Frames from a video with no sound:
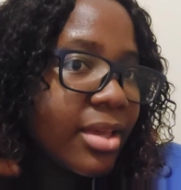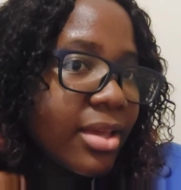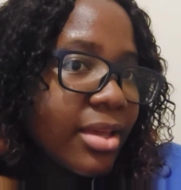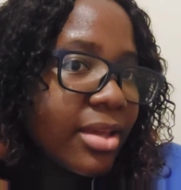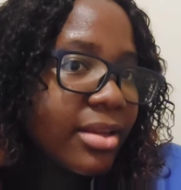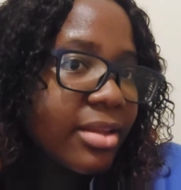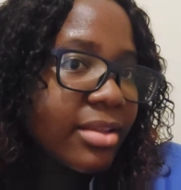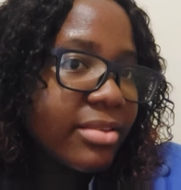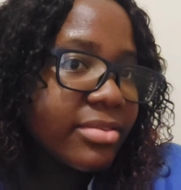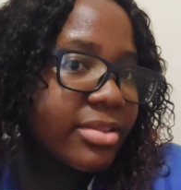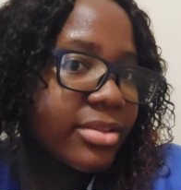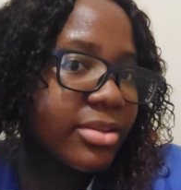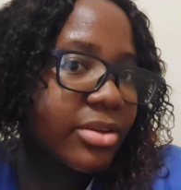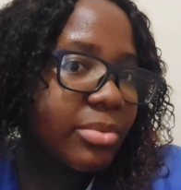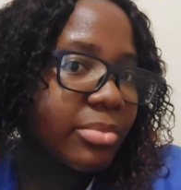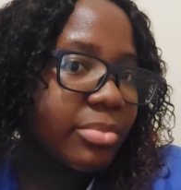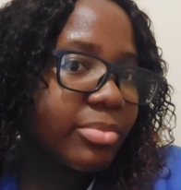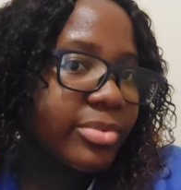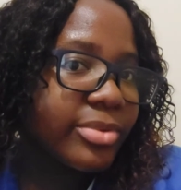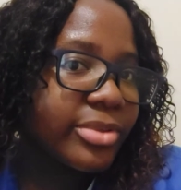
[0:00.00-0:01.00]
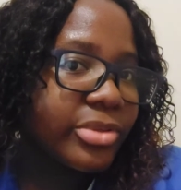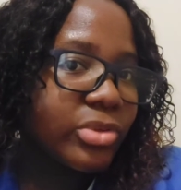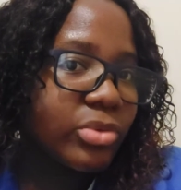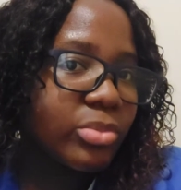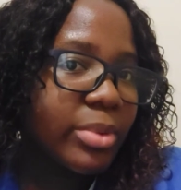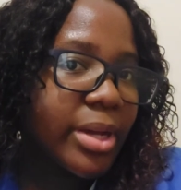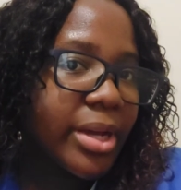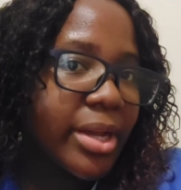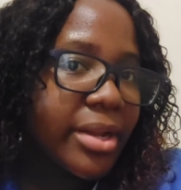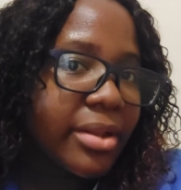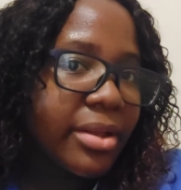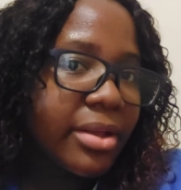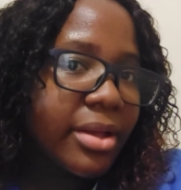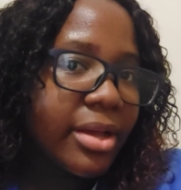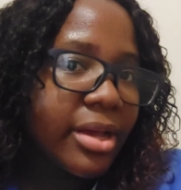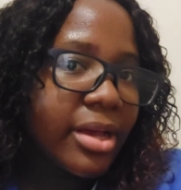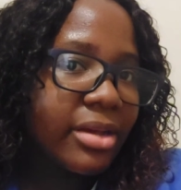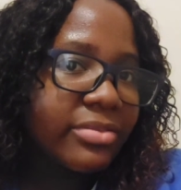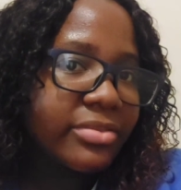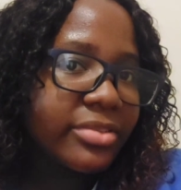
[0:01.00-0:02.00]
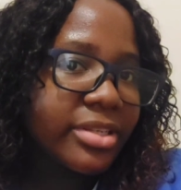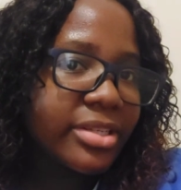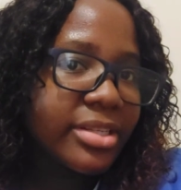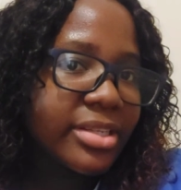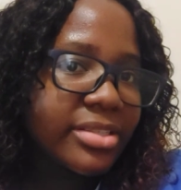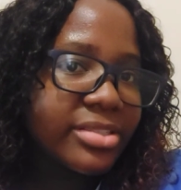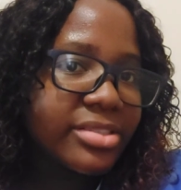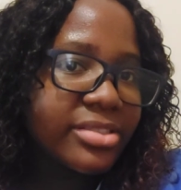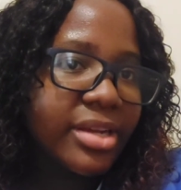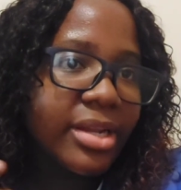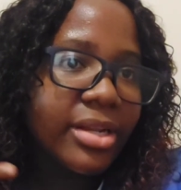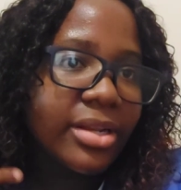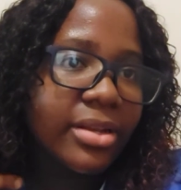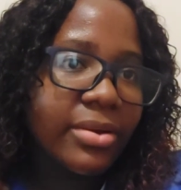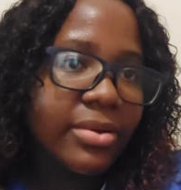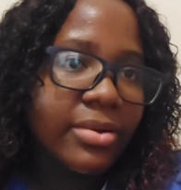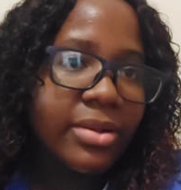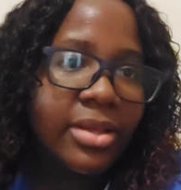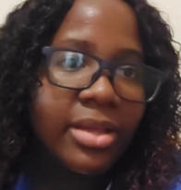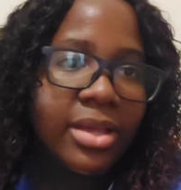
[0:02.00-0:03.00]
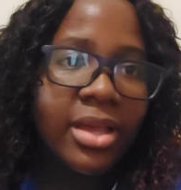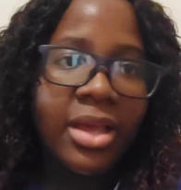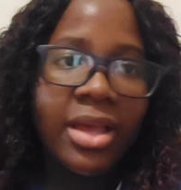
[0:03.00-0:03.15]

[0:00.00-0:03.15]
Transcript: it doesn't look too bad after it has dried down.